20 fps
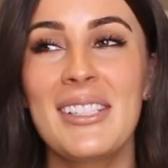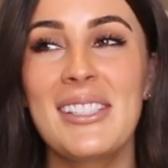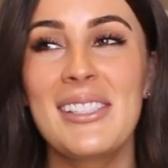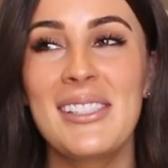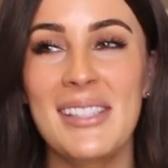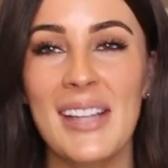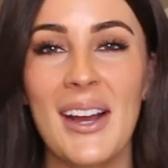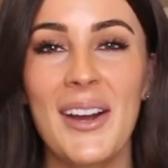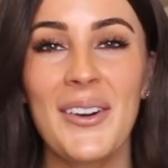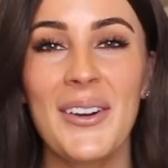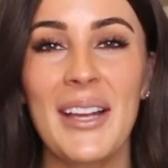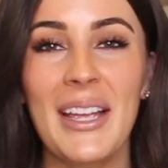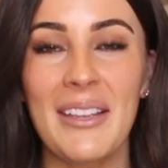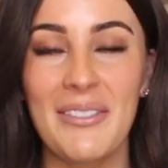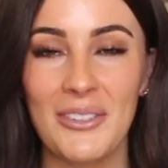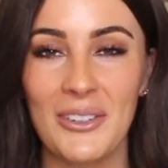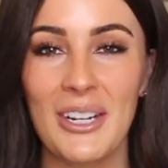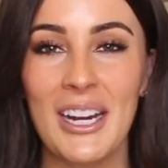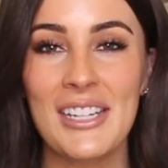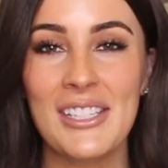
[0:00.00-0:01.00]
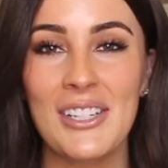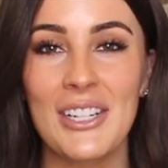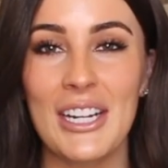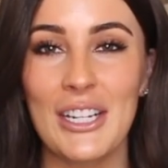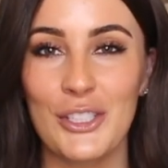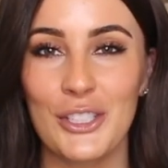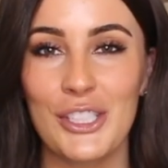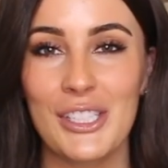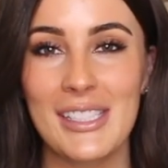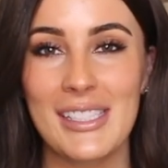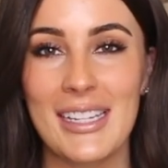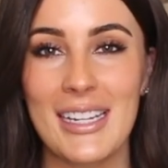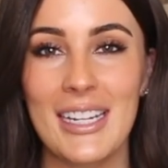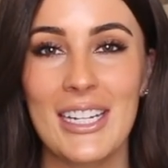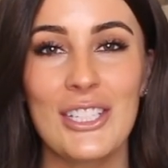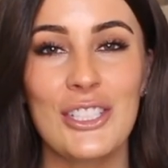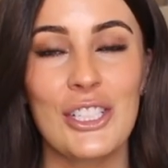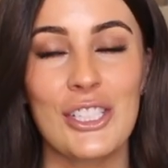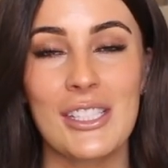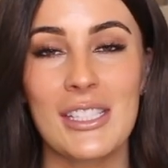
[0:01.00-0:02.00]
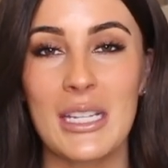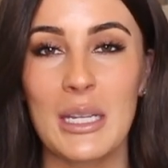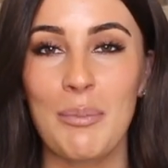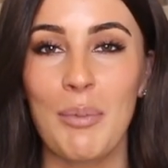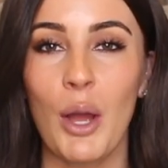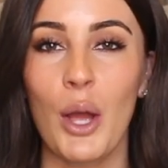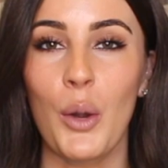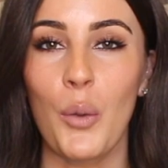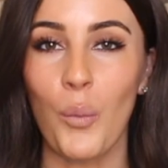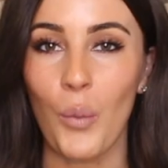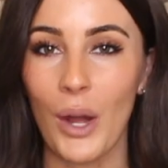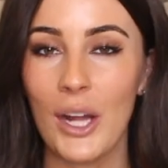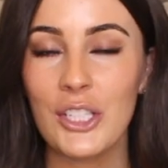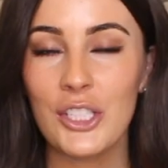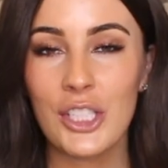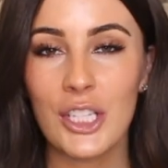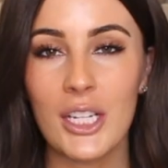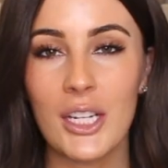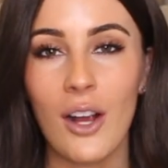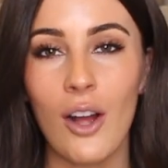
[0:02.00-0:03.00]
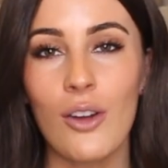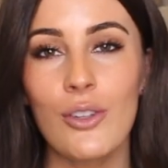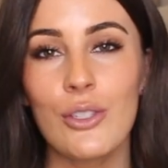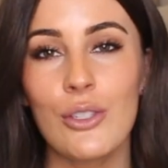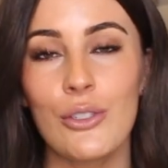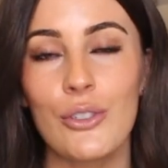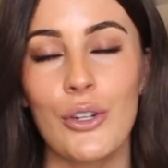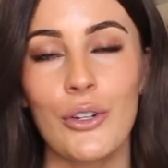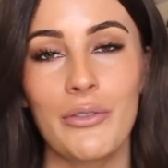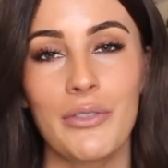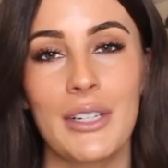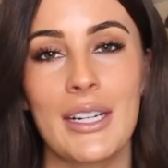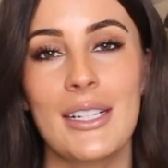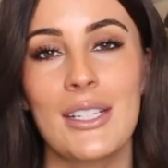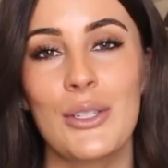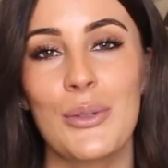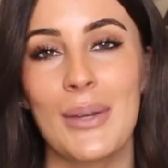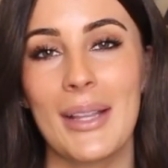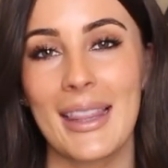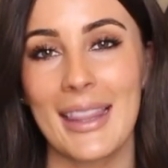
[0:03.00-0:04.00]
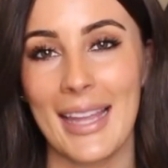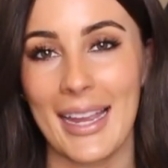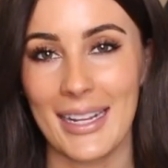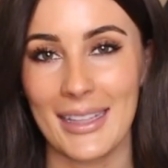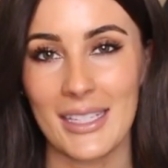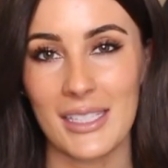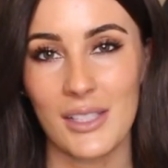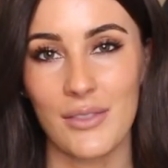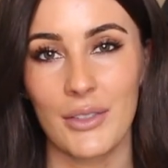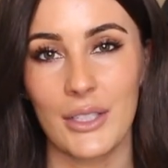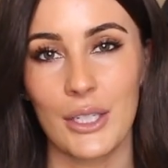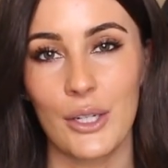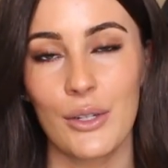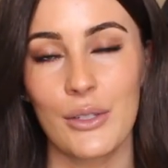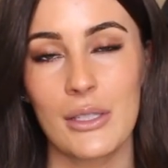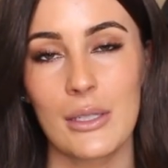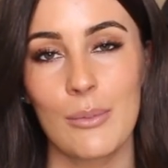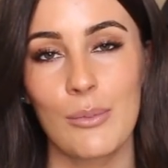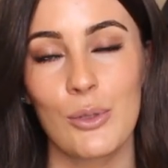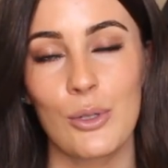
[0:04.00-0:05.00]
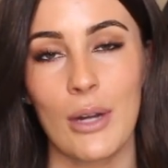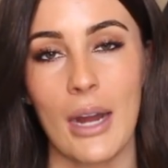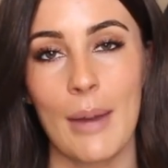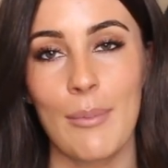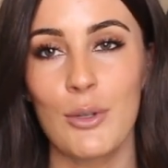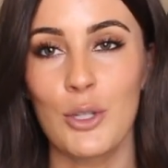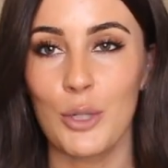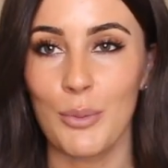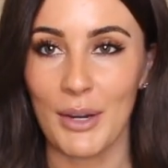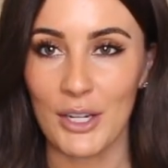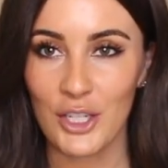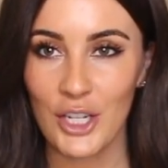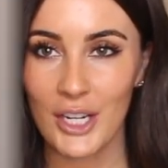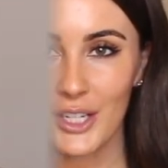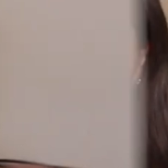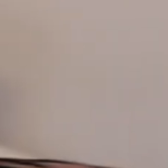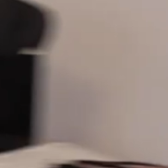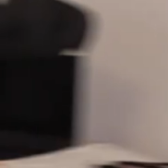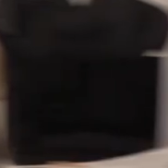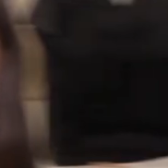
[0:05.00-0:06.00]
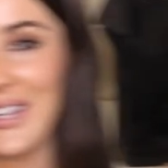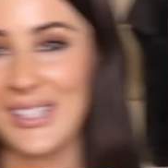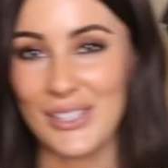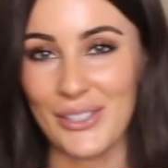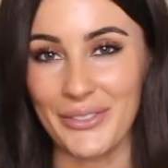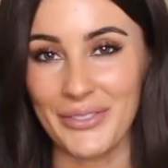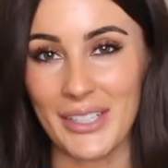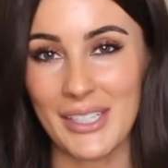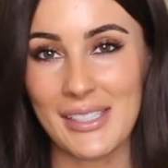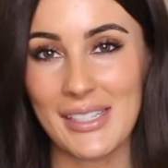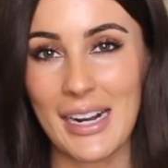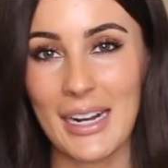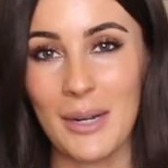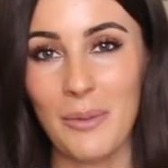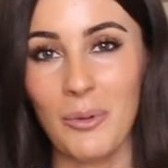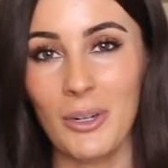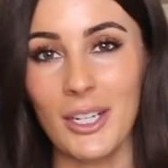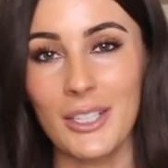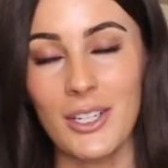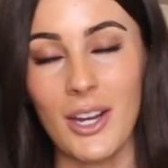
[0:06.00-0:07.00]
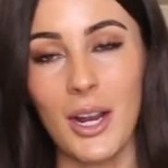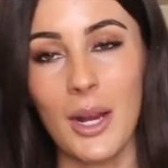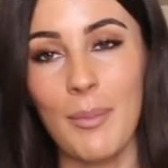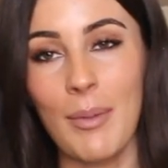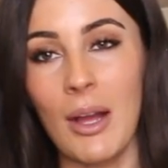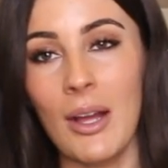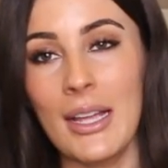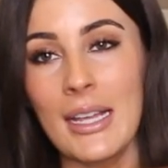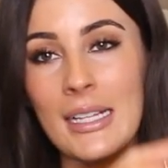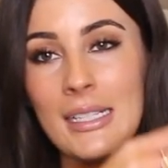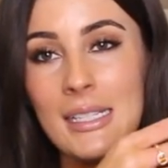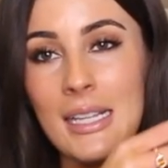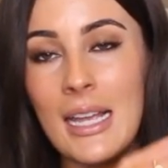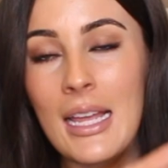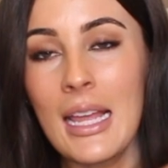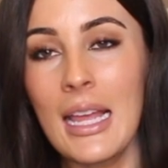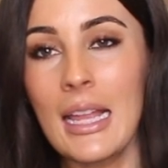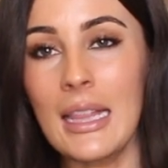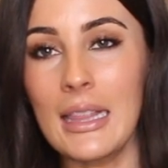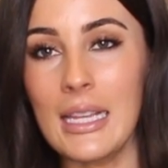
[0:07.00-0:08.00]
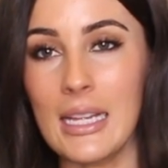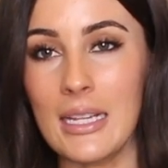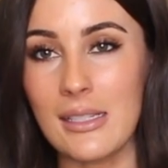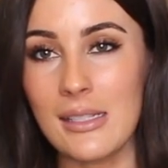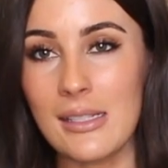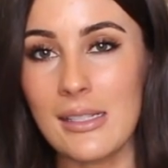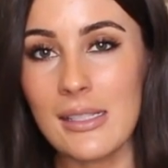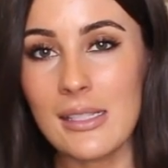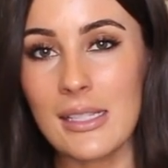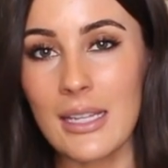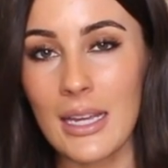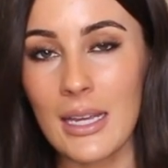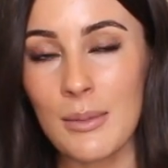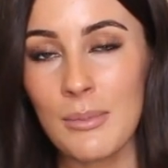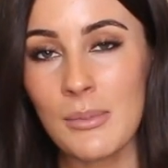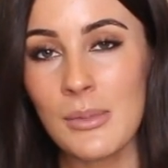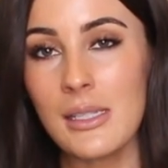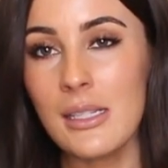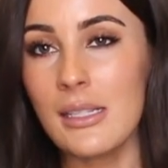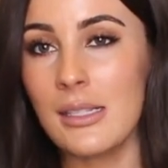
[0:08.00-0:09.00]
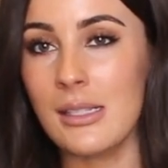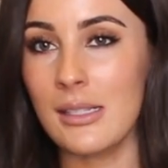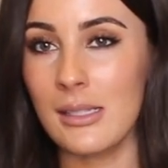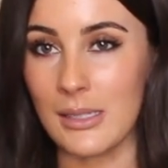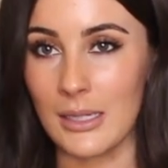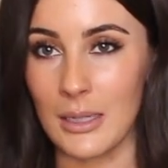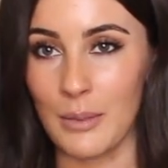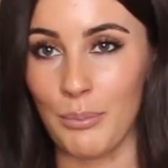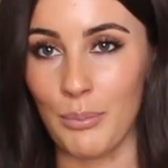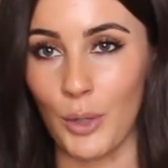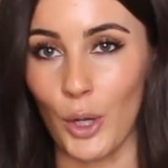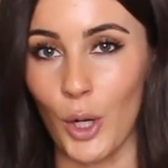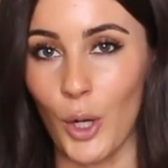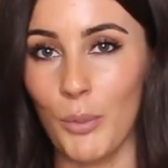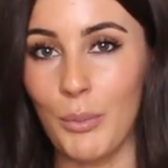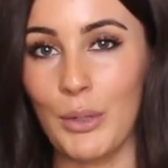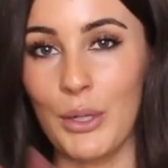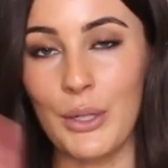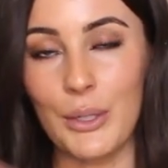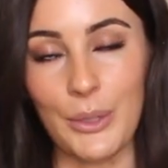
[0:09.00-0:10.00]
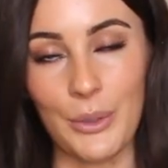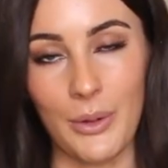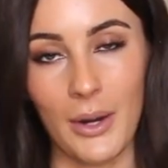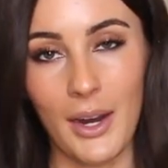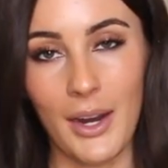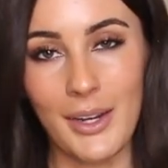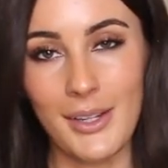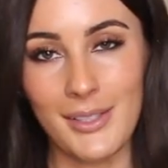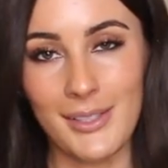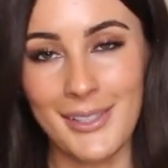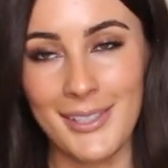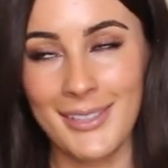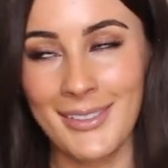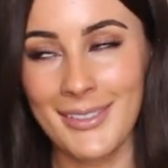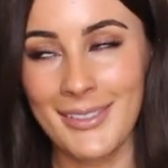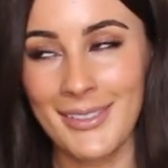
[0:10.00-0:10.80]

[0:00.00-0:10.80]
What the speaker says: So if you guys are interested, just keep on watching. Also, don't forget to like this video and subscribe to my channel. Okay, so first item we're gonna talk about is the SKIMS sleep robe, you guys.